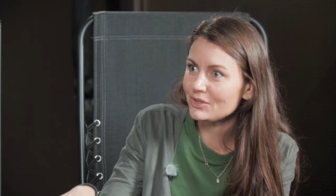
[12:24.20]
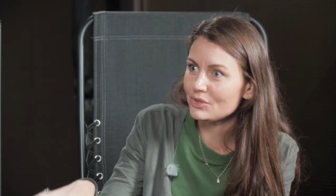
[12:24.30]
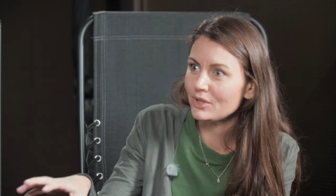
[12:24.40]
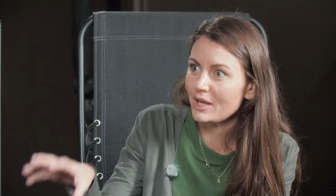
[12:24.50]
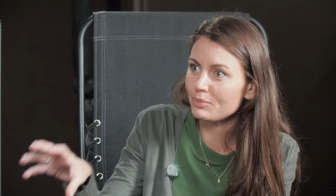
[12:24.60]

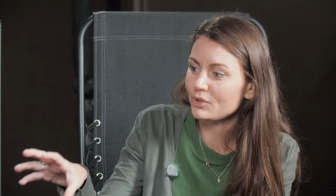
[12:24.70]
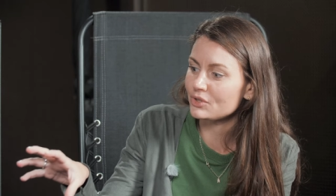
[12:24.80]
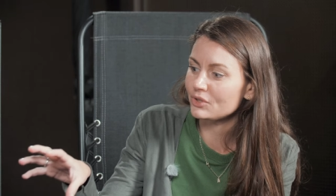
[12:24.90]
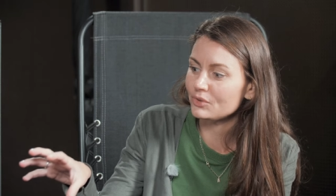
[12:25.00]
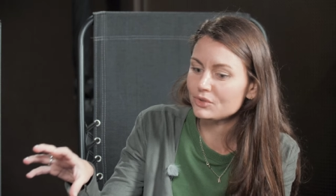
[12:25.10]
So that
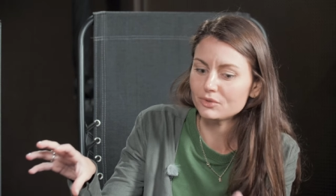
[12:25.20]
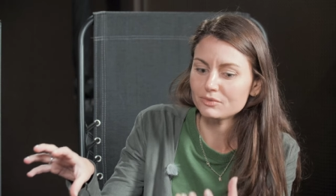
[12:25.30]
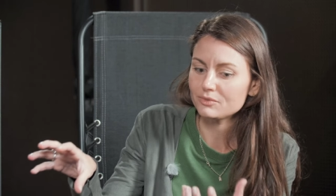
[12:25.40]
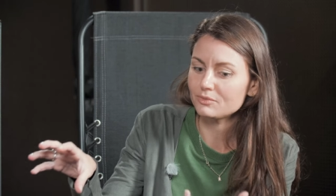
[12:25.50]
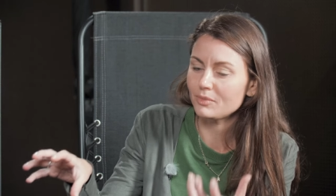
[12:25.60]
person also,
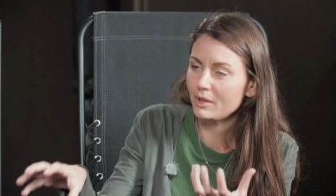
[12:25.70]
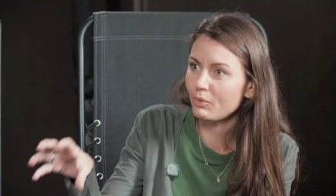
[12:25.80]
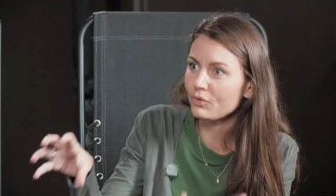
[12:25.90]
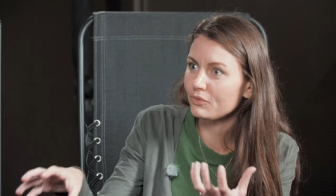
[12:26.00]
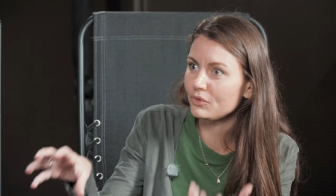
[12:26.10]
and
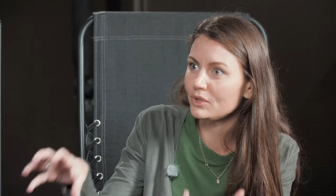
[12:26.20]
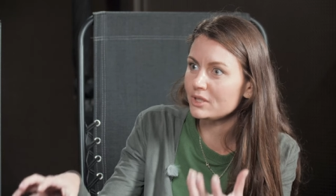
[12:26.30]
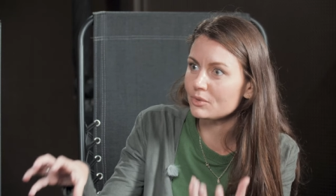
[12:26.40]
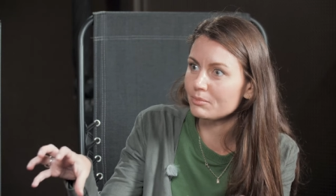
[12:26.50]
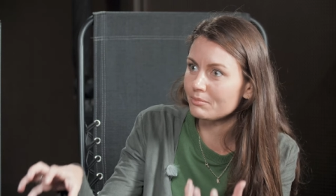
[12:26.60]
both of you
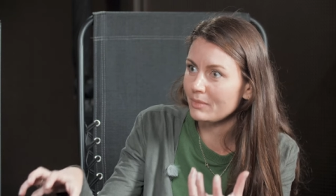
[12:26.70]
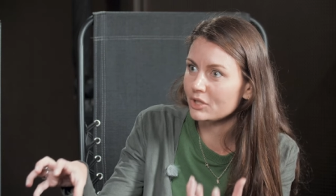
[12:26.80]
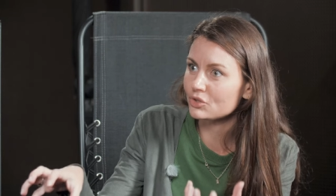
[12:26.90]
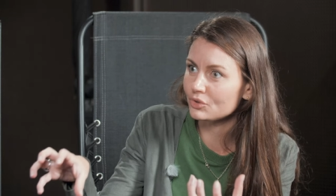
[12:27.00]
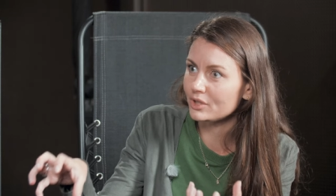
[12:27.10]
need to
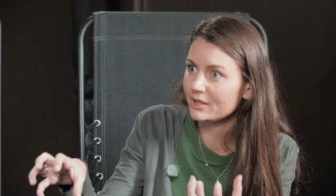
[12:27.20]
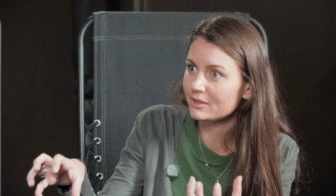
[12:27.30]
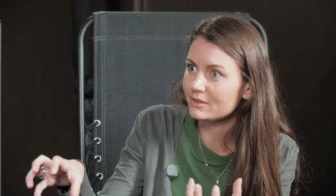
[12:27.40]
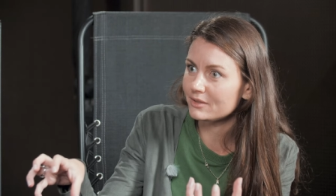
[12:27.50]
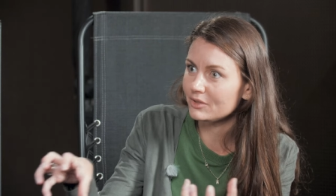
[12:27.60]
make sure that
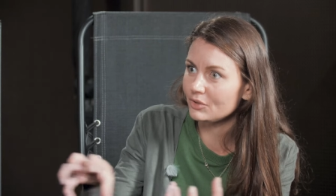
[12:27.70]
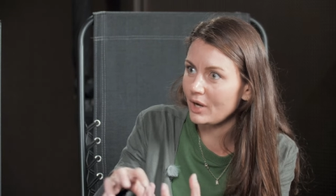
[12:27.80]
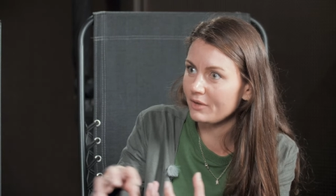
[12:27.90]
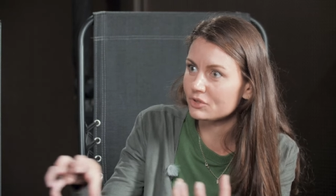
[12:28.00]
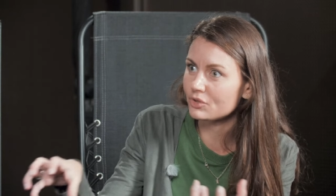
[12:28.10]
you
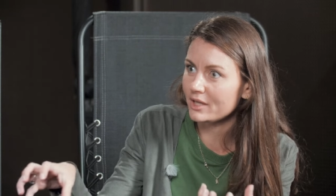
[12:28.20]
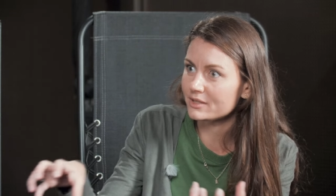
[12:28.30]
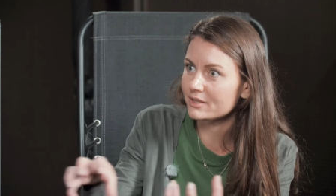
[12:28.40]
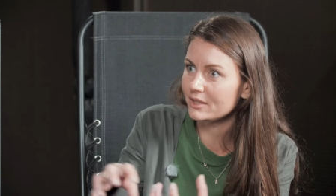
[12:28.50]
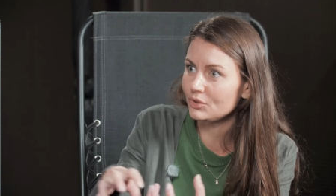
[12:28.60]
have
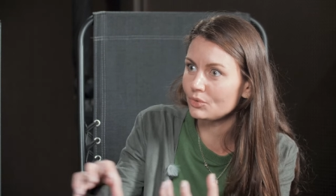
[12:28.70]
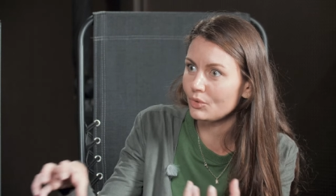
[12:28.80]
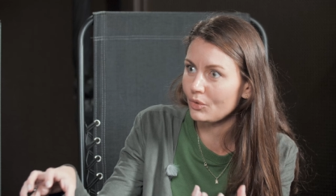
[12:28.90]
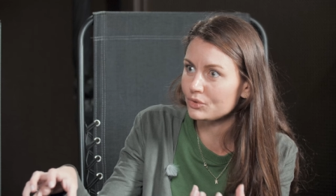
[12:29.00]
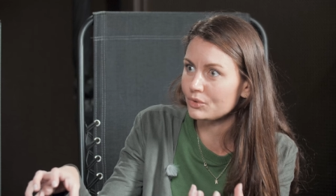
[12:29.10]
trust and you
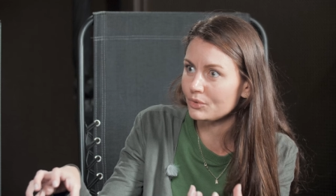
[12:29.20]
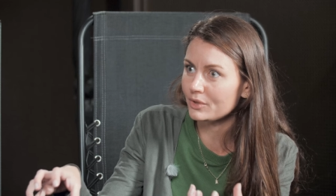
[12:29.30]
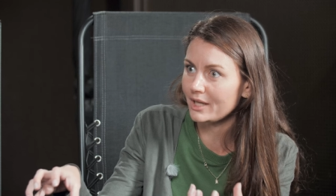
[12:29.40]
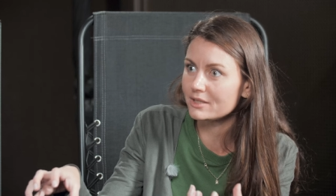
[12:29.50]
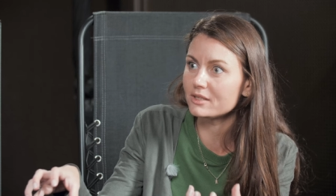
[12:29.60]
also
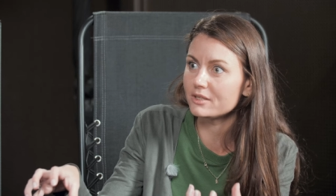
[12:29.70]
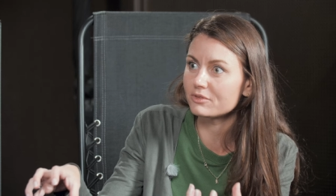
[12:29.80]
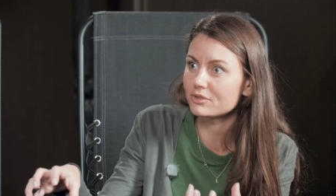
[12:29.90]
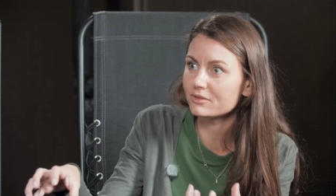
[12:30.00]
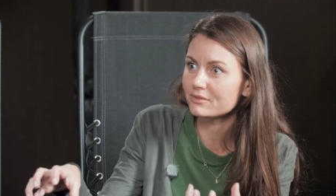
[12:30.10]
can
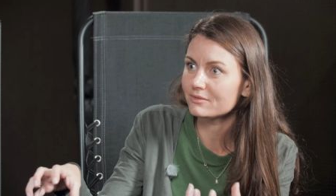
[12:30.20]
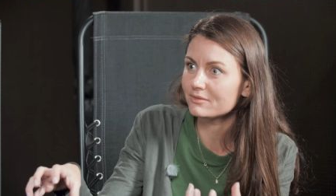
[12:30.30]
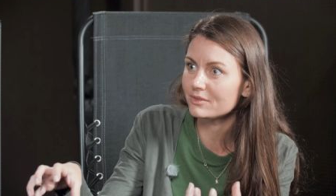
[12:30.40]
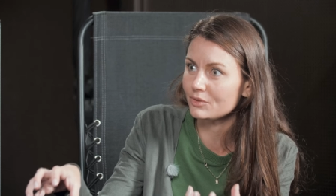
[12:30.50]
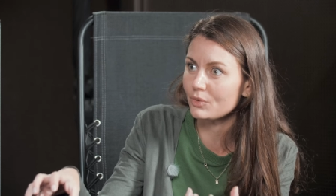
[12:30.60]
deliver
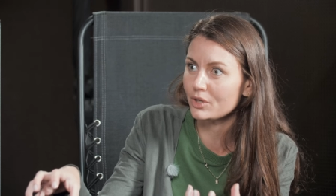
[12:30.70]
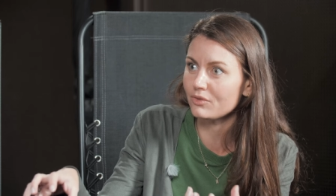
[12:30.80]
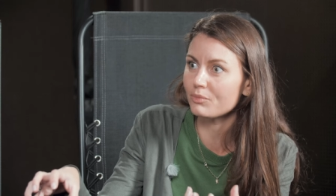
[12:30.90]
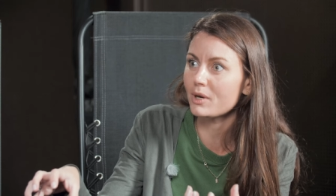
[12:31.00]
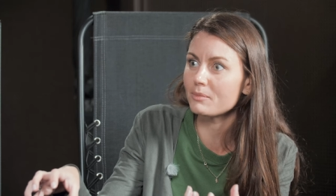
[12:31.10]
the work
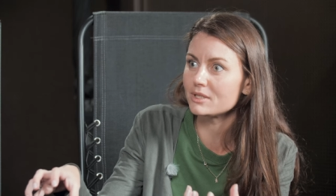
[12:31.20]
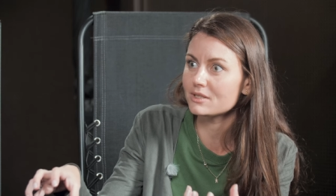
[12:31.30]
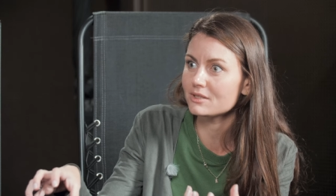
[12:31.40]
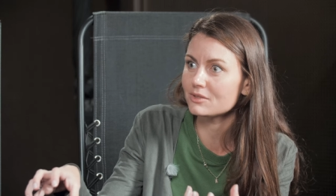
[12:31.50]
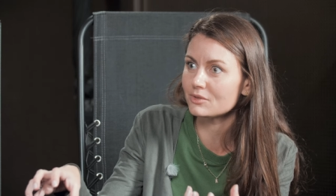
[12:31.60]
you've
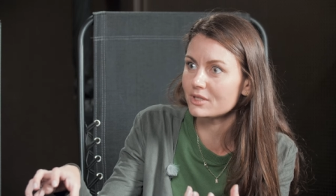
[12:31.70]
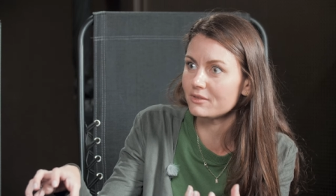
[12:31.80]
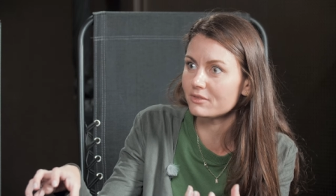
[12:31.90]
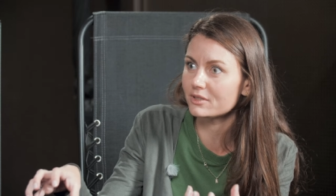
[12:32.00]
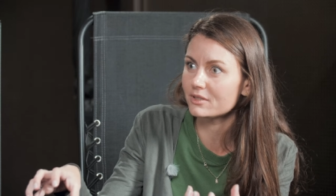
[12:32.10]
promised to
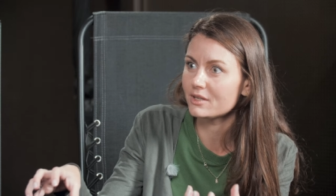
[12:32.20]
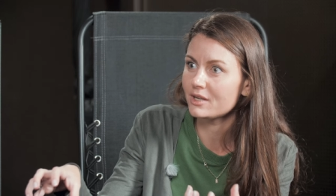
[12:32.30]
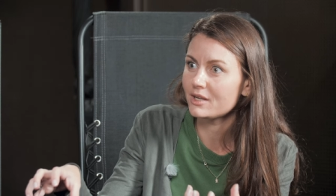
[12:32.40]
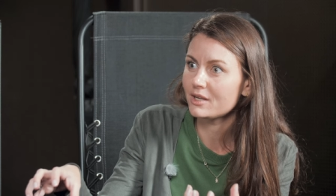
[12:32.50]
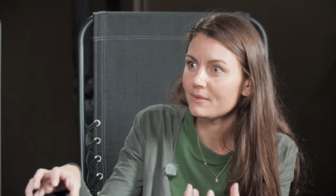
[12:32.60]
deliver.
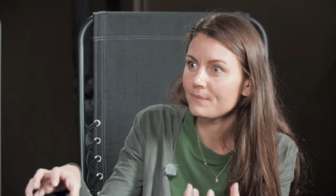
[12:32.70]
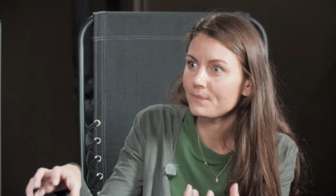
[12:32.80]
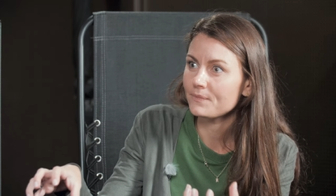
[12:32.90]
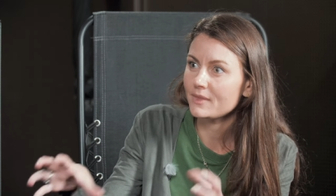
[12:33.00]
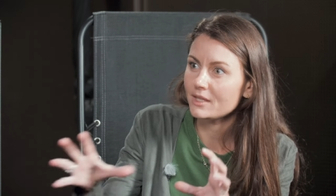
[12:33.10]

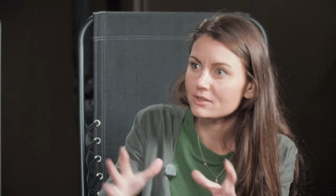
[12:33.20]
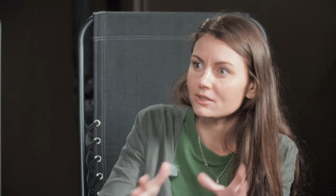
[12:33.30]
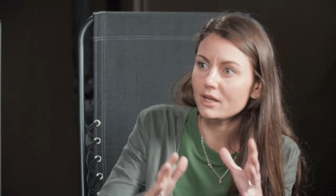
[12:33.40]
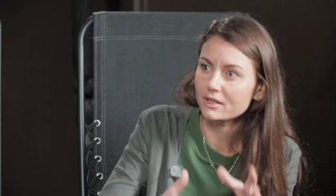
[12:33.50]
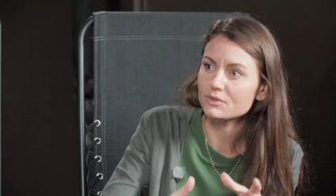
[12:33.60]
So
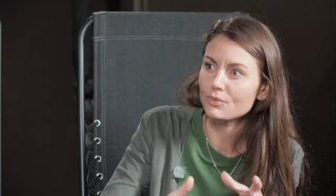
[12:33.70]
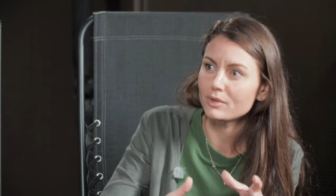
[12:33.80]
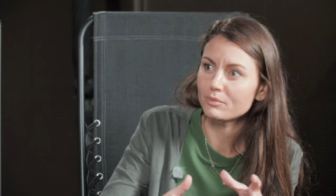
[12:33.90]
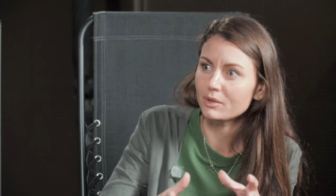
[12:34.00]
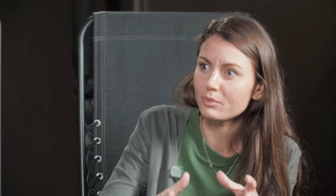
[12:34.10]
that is
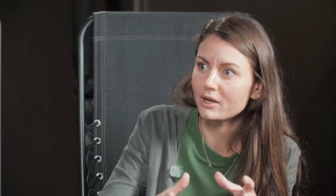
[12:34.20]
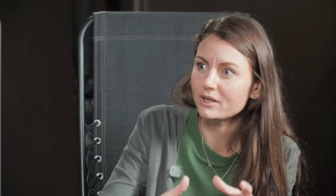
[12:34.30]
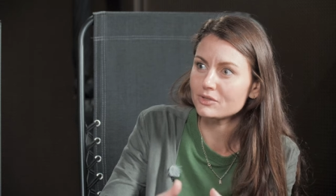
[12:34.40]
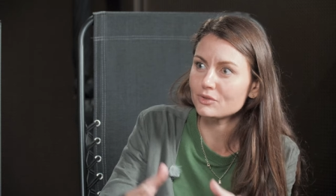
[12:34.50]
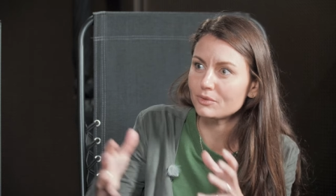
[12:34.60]
one big
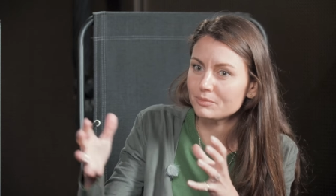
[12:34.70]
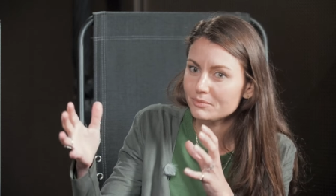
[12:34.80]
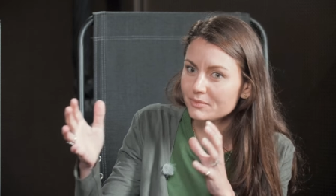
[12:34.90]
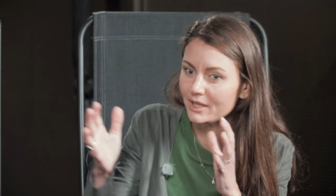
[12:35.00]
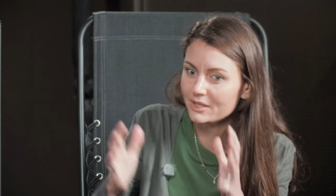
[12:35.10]
part. So
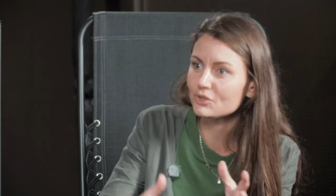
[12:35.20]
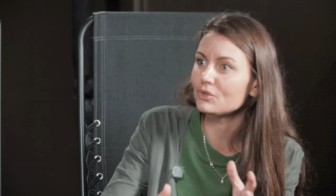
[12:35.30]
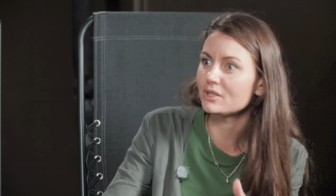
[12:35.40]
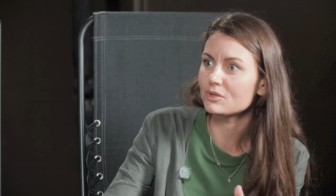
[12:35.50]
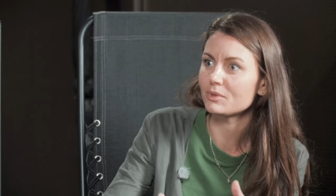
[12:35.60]
yes, you
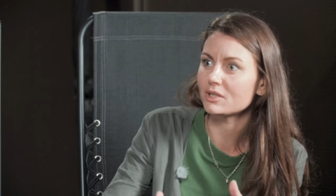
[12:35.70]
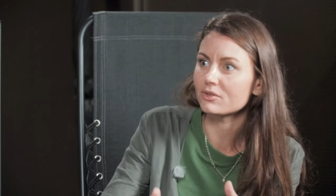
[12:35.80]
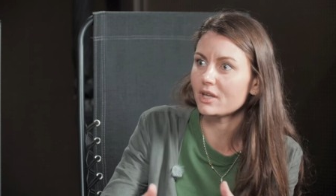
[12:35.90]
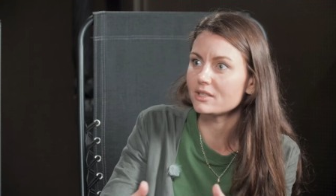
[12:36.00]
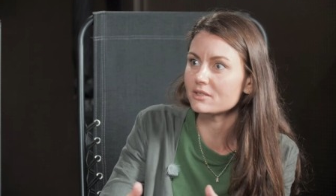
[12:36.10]
need to be
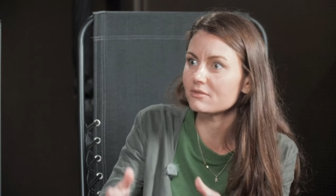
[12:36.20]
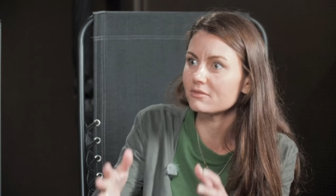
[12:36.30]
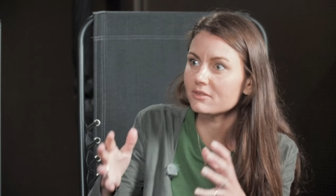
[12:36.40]
creative.